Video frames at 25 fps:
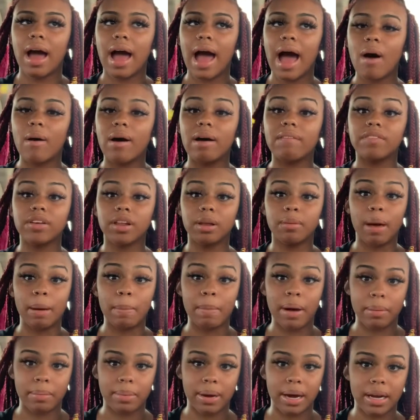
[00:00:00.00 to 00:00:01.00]
how I feel about
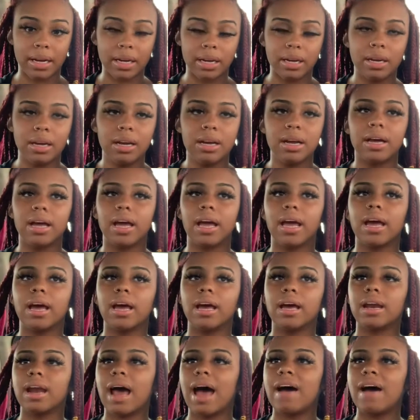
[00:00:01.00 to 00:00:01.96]
my body, and